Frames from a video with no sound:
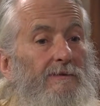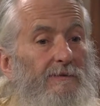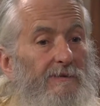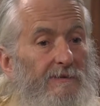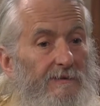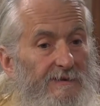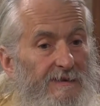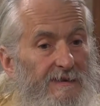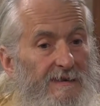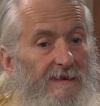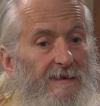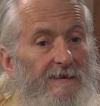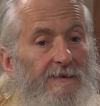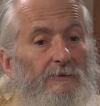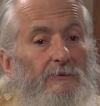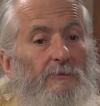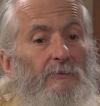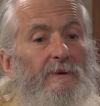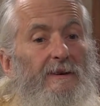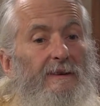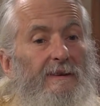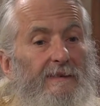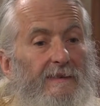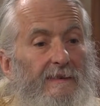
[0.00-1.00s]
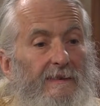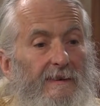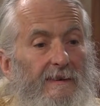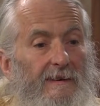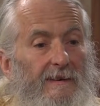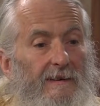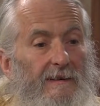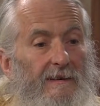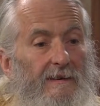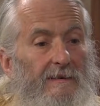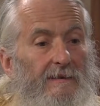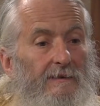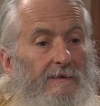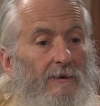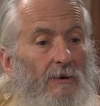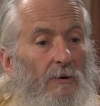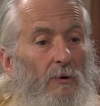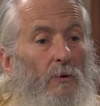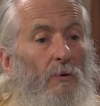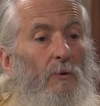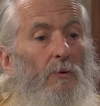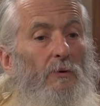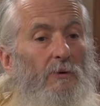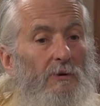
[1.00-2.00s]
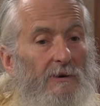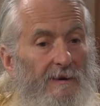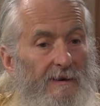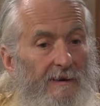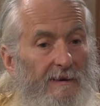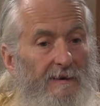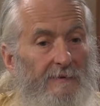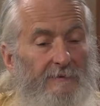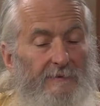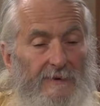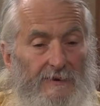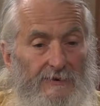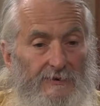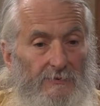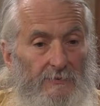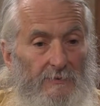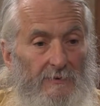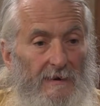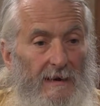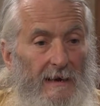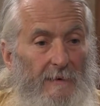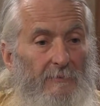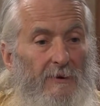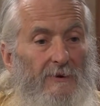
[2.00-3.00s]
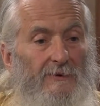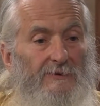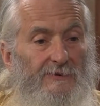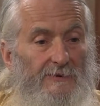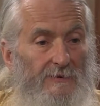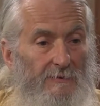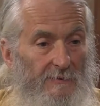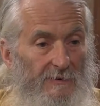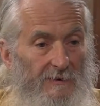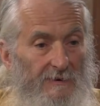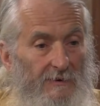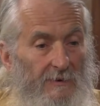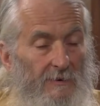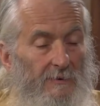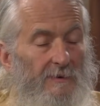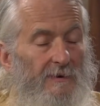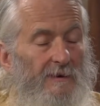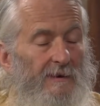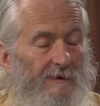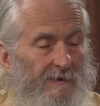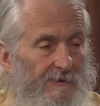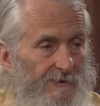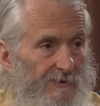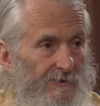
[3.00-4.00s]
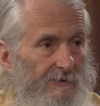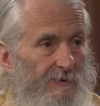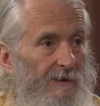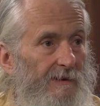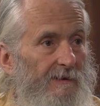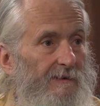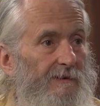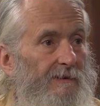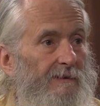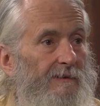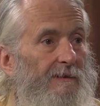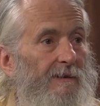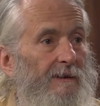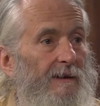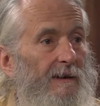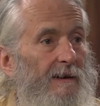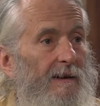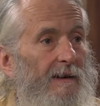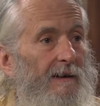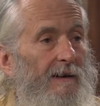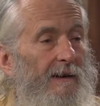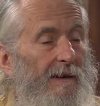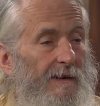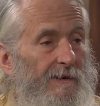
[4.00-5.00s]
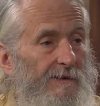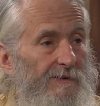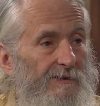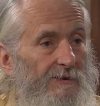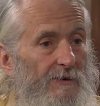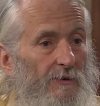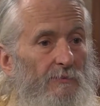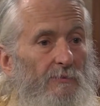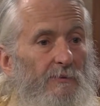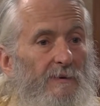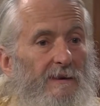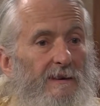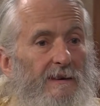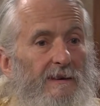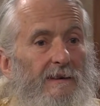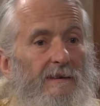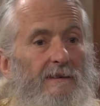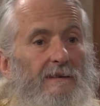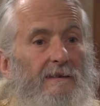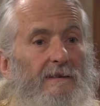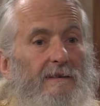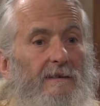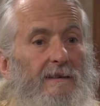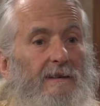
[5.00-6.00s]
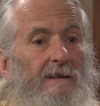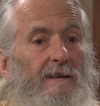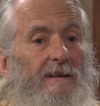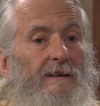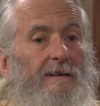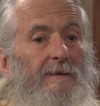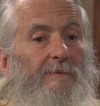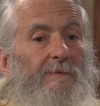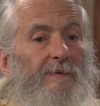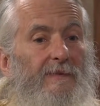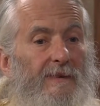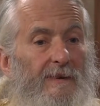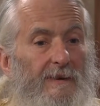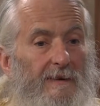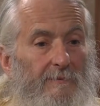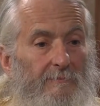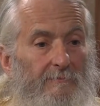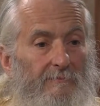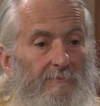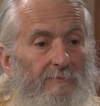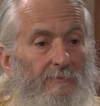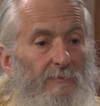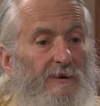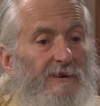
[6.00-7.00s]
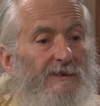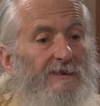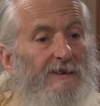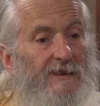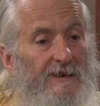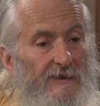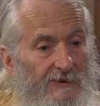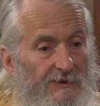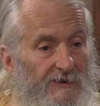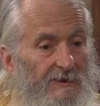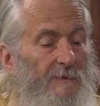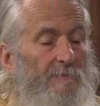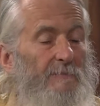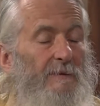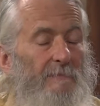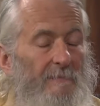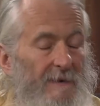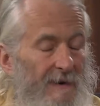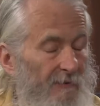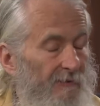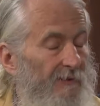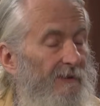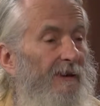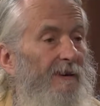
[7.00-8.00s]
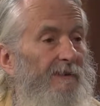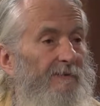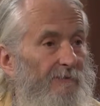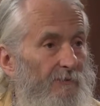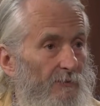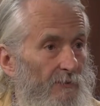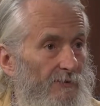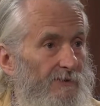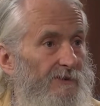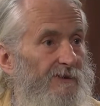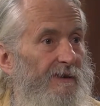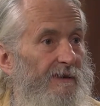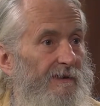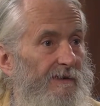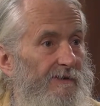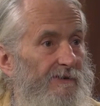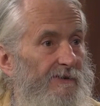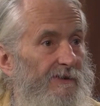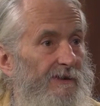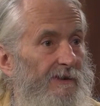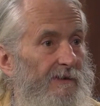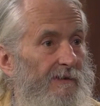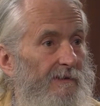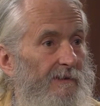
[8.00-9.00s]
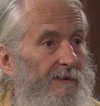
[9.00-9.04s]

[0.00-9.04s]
deal with the whole individual. I'm also a yoga instructor, and so we teach them about life force energy